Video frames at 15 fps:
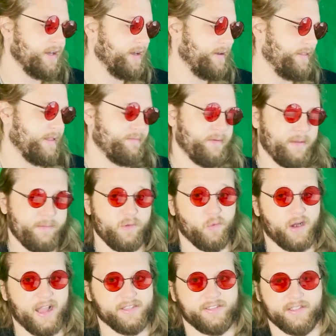And then maybe
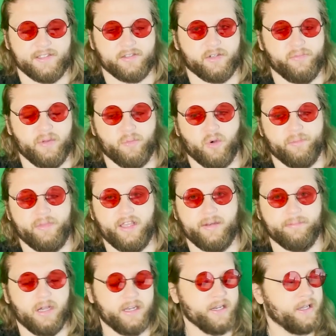what I said is a little bit more
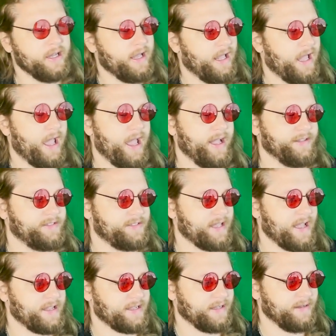mean, but it's
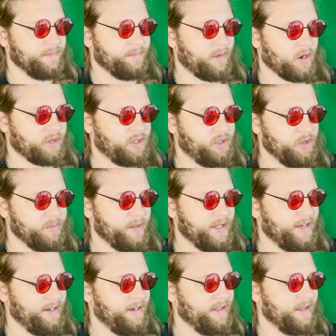like Mark
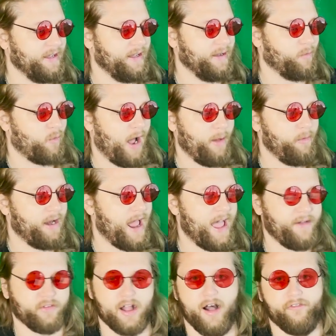Cuban, why would I
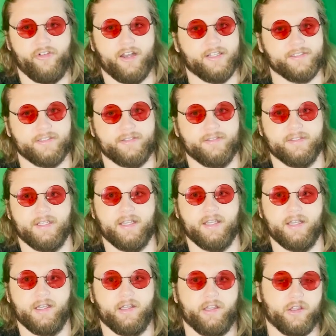have confidence?
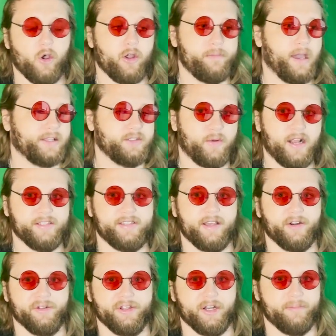Going back to what I said
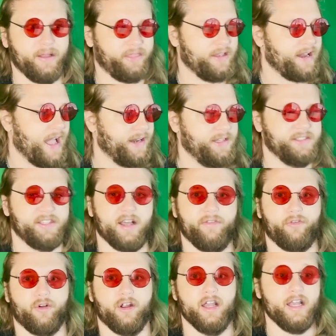earlier about the 90s stuff
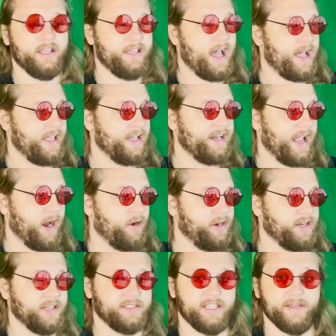where, yeah, he
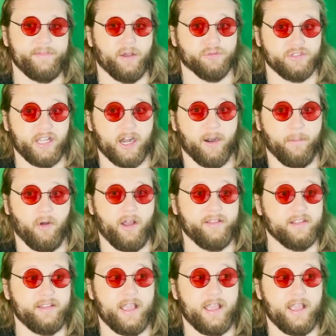inherited a team that was terrible and then they